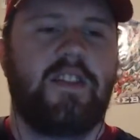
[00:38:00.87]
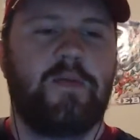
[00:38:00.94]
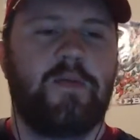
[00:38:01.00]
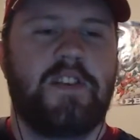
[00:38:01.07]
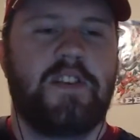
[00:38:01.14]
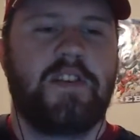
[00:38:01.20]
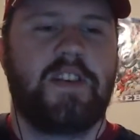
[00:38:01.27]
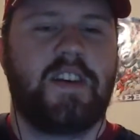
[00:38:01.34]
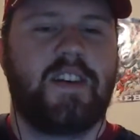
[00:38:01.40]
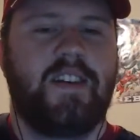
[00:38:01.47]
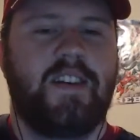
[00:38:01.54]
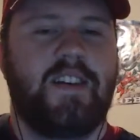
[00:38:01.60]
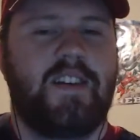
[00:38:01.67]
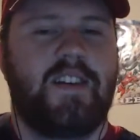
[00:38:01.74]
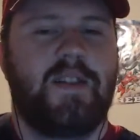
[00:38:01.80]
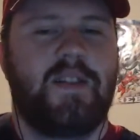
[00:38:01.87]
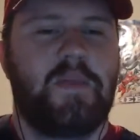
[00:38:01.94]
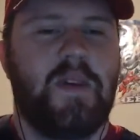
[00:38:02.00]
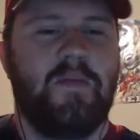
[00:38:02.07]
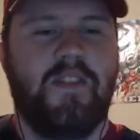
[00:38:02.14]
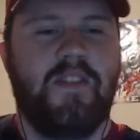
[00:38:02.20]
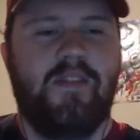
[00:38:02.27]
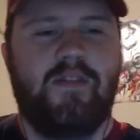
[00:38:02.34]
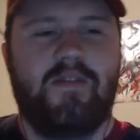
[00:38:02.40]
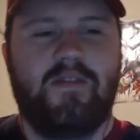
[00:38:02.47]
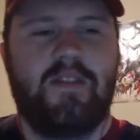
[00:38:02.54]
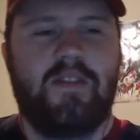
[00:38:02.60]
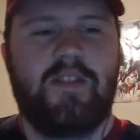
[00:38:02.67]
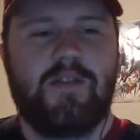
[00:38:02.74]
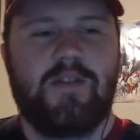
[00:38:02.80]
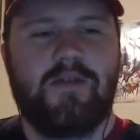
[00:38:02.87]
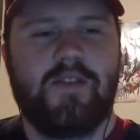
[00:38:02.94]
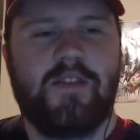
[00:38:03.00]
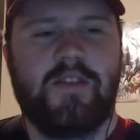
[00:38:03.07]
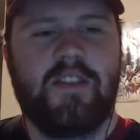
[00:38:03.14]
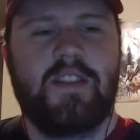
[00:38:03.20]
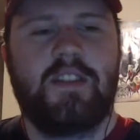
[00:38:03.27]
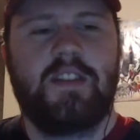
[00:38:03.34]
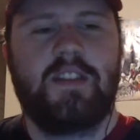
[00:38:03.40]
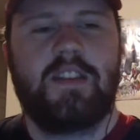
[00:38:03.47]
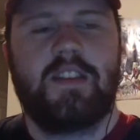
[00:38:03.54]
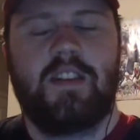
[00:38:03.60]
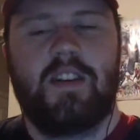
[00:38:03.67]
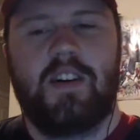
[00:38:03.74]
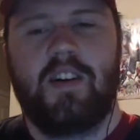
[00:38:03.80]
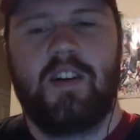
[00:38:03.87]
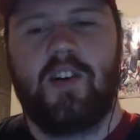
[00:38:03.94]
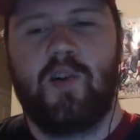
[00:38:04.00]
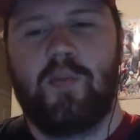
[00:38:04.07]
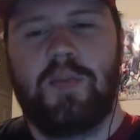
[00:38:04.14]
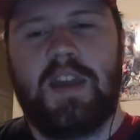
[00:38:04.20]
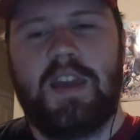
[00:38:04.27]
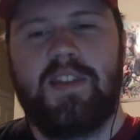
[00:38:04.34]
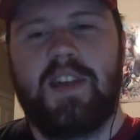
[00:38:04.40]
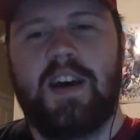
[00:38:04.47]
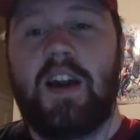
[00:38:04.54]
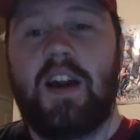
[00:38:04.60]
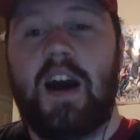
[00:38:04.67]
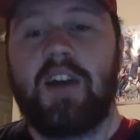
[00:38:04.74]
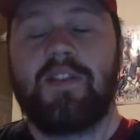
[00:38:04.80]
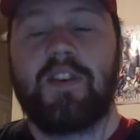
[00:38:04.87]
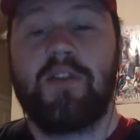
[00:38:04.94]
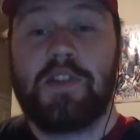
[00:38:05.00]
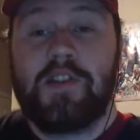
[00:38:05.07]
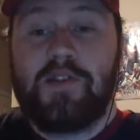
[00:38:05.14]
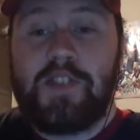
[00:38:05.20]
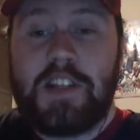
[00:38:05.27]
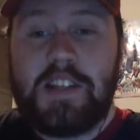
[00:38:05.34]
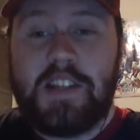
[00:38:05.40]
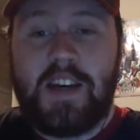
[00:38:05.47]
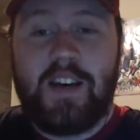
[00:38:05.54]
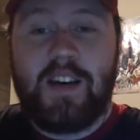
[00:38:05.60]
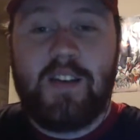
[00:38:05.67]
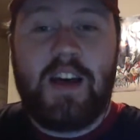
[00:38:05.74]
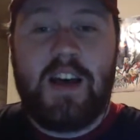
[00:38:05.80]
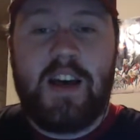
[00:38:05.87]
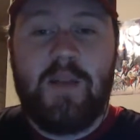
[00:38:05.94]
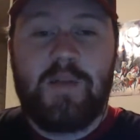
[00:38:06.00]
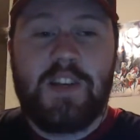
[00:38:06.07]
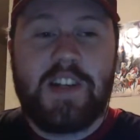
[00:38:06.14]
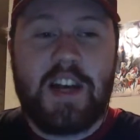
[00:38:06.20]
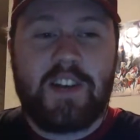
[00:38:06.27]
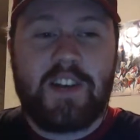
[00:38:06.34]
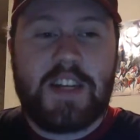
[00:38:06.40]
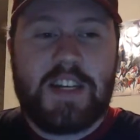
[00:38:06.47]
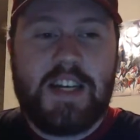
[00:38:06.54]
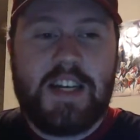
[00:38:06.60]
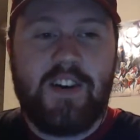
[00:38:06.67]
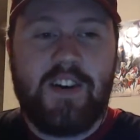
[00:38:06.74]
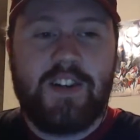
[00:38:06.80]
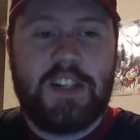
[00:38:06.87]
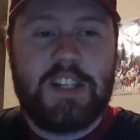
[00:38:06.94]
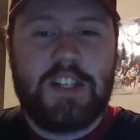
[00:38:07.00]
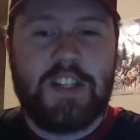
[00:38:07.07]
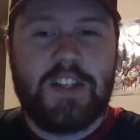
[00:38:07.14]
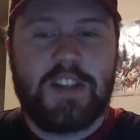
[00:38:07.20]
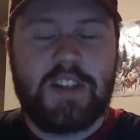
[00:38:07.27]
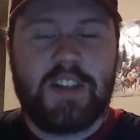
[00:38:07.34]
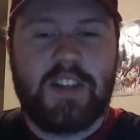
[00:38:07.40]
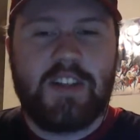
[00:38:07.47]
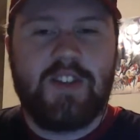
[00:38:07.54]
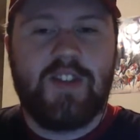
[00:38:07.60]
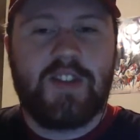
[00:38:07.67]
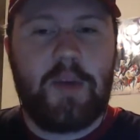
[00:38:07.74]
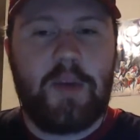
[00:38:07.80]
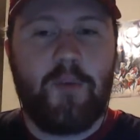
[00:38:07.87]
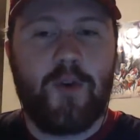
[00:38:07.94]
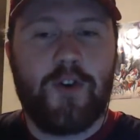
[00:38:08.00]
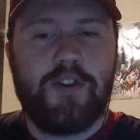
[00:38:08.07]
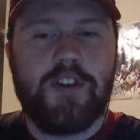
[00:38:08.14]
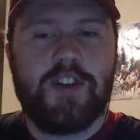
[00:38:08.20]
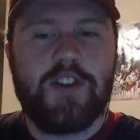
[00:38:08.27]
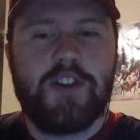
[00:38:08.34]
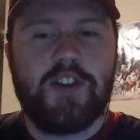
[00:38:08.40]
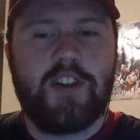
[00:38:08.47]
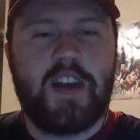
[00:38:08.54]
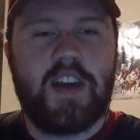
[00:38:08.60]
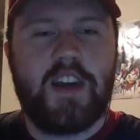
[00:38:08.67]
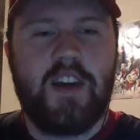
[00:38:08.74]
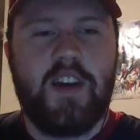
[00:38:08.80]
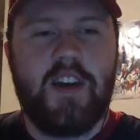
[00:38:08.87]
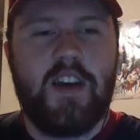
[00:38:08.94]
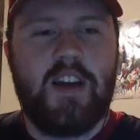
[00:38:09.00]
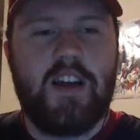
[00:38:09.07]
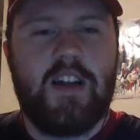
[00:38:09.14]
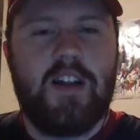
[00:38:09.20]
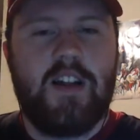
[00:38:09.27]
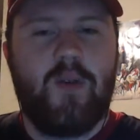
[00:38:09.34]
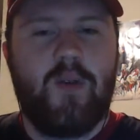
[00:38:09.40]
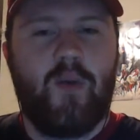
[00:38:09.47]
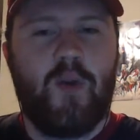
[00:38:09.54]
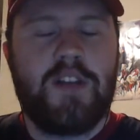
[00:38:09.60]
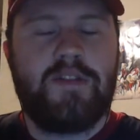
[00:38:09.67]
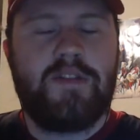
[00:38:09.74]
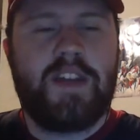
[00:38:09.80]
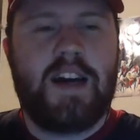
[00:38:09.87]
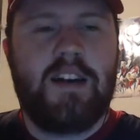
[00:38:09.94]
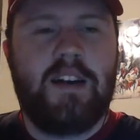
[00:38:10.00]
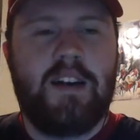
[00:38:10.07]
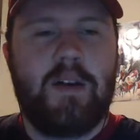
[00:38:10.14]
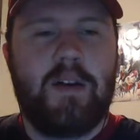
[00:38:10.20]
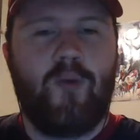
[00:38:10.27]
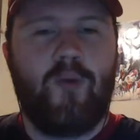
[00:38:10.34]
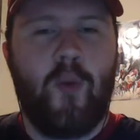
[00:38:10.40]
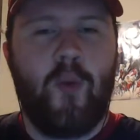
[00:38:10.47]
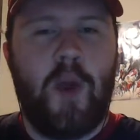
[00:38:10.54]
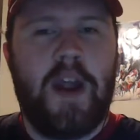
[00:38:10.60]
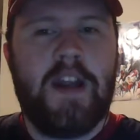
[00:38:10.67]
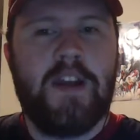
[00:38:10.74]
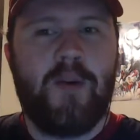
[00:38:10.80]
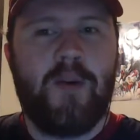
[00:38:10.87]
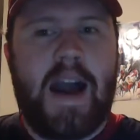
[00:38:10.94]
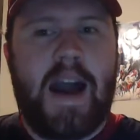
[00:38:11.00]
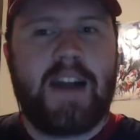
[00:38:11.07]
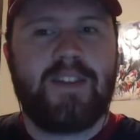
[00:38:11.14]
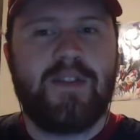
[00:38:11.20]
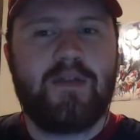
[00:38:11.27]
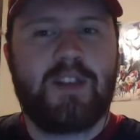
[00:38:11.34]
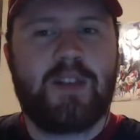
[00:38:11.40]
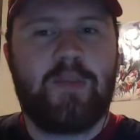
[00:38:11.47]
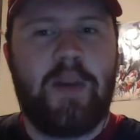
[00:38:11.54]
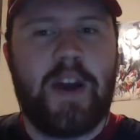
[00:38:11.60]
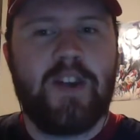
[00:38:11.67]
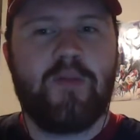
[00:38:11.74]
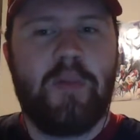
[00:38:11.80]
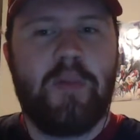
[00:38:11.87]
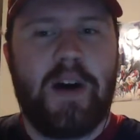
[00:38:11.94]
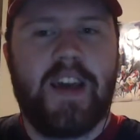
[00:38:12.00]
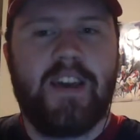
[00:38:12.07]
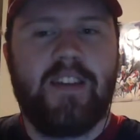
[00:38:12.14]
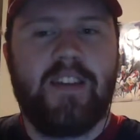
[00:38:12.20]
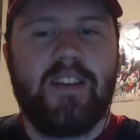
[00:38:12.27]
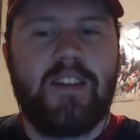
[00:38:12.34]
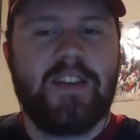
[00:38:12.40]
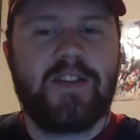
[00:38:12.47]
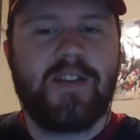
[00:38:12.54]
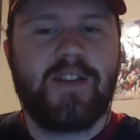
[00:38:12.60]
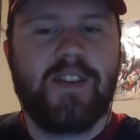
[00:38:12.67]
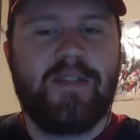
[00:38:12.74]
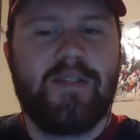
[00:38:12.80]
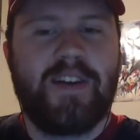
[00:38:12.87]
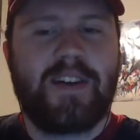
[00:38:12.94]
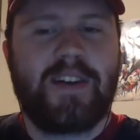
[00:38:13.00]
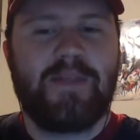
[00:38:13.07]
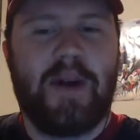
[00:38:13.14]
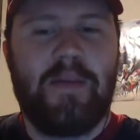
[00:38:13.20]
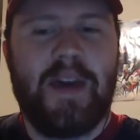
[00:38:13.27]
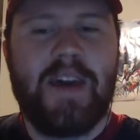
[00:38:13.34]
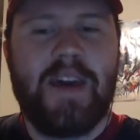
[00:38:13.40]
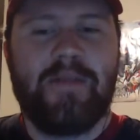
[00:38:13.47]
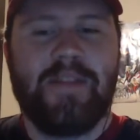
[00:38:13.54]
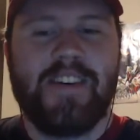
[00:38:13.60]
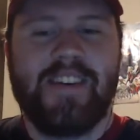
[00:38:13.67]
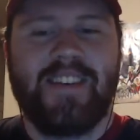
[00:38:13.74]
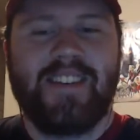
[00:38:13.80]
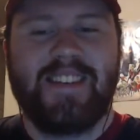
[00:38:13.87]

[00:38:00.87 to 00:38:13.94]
He's like, maybe eventually. And then I thought it was interesting that MJ's actually acknowledging she's like worried. She's like, what if that radioactive spider bite is going to affect my baby?